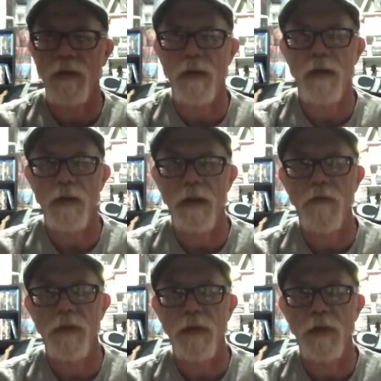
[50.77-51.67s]
like
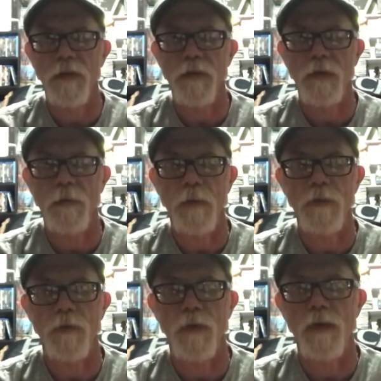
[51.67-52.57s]
every year, sometimes
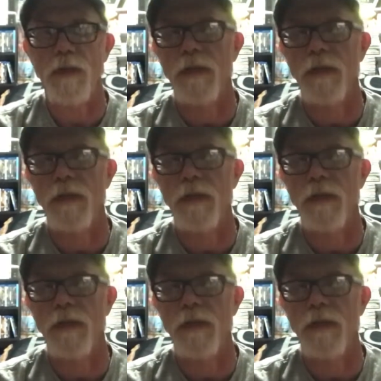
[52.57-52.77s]
twice a